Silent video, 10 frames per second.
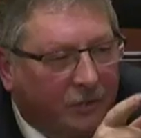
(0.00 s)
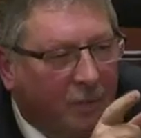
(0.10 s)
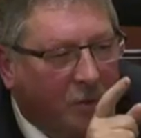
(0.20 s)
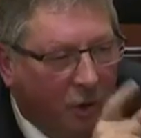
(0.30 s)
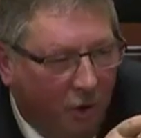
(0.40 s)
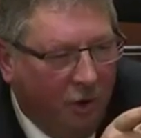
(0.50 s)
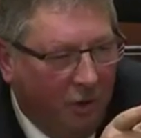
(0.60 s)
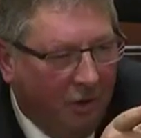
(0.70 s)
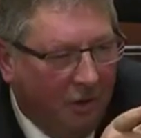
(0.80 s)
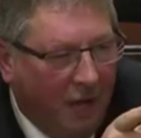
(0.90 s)
from you
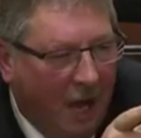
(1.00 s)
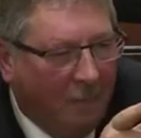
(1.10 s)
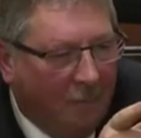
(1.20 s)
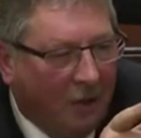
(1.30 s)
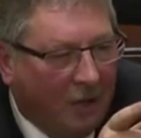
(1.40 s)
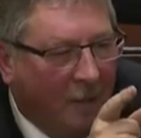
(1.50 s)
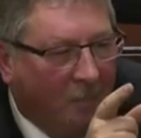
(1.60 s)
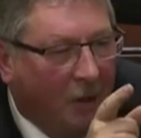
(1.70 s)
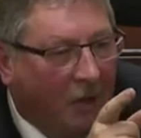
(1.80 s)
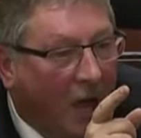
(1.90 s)
about
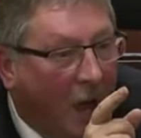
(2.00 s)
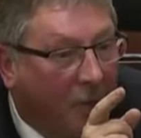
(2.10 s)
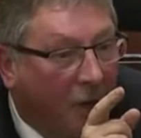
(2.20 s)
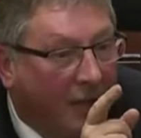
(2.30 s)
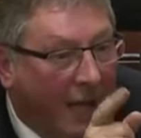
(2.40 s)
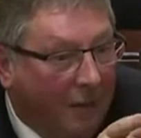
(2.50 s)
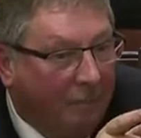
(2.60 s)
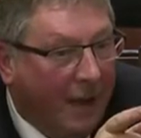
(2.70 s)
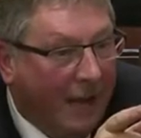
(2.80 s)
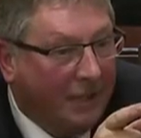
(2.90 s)

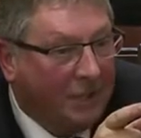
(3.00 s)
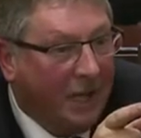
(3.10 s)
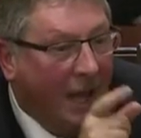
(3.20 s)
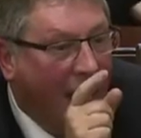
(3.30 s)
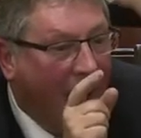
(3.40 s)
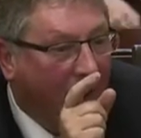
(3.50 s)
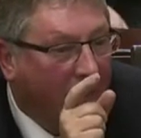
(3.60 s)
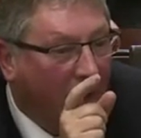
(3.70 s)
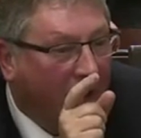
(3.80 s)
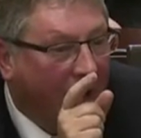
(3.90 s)
kickbacks and
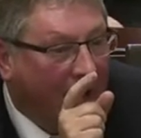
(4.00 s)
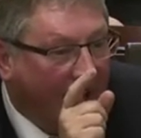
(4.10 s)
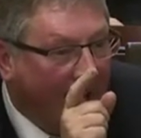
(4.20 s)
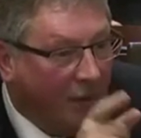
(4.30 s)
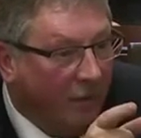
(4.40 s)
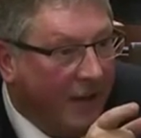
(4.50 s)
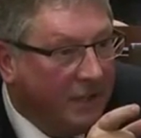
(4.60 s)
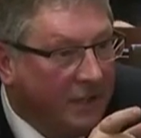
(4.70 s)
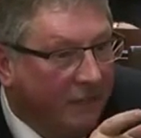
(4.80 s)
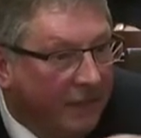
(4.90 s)
about
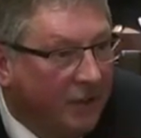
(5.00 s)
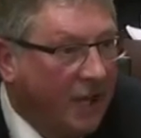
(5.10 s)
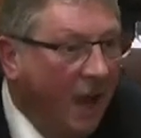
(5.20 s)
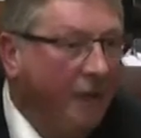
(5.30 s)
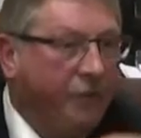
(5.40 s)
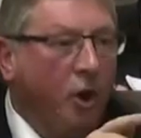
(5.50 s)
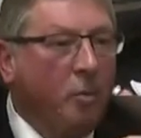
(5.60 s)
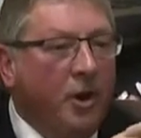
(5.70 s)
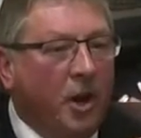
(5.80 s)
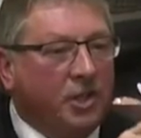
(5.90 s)
declarations of interest. If you
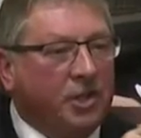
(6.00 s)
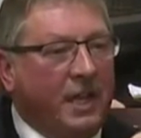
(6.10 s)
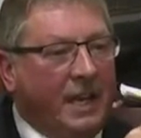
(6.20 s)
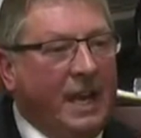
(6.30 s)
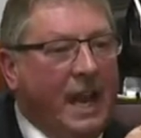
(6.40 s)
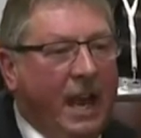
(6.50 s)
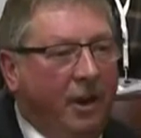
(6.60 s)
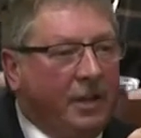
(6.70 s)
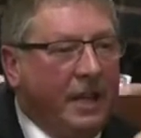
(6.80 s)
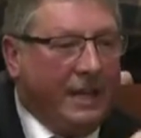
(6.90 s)
were not sitting
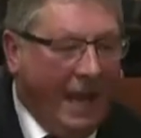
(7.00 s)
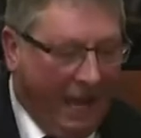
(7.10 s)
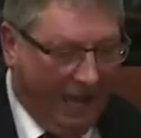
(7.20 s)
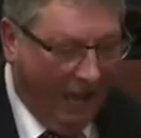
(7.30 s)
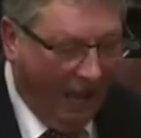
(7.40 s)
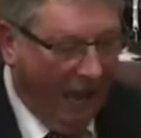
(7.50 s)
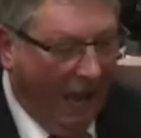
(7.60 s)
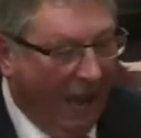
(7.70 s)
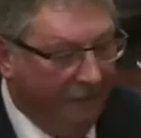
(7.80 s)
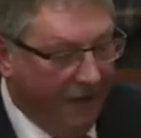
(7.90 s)
here today,
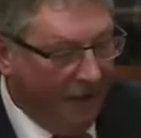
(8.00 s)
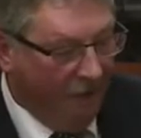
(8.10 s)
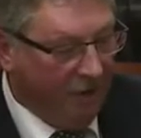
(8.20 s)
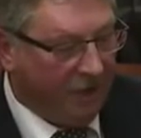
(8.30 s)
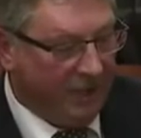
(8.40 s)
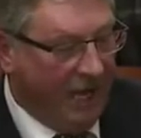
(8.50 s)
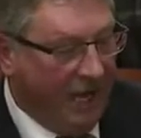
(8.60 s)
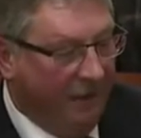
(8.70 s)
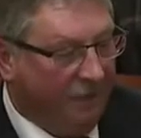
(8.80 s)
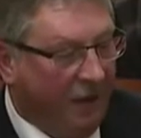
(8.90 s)
having
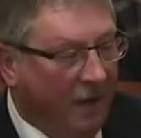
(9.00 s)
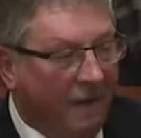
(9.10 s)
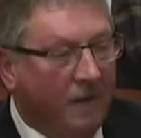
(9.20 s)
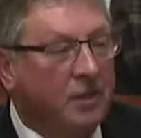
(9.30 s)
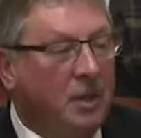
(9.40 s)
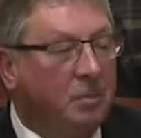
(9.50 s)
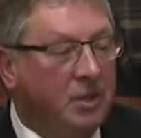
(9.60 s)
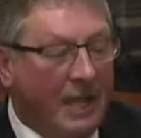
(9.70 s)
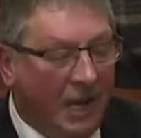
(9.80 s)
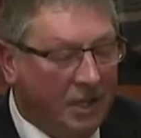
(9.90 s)
received
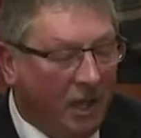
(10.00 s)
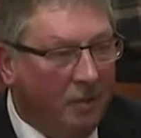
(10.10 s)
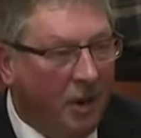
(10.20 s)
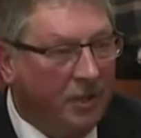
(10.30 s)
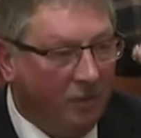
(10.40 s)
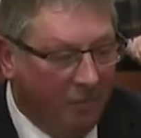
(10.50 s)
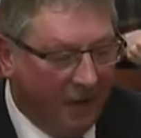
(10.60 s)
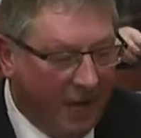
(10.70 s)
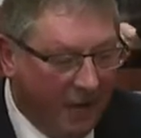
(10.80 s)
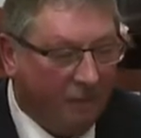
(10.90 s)
substantial amounts of
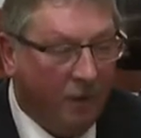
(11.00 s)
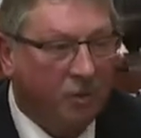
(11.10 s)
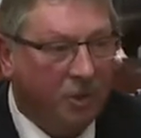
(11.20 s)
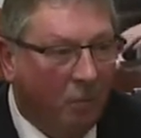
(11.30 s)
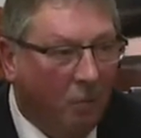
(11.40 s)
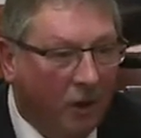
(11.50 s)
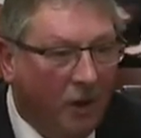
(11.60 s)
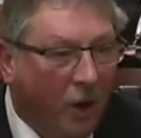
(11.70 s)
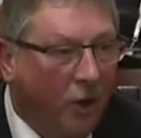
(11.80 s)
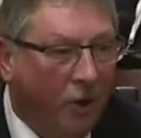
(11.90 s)
money from someone
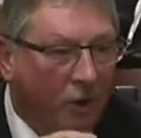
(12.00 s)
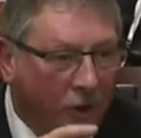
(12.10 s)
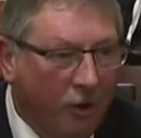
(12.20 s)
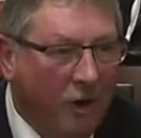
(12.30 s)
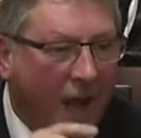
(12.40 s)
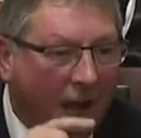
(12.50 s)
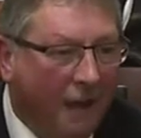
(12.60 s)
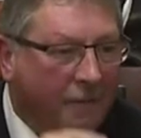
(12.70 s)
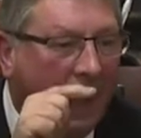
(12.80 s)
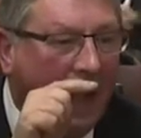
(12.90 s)
who you have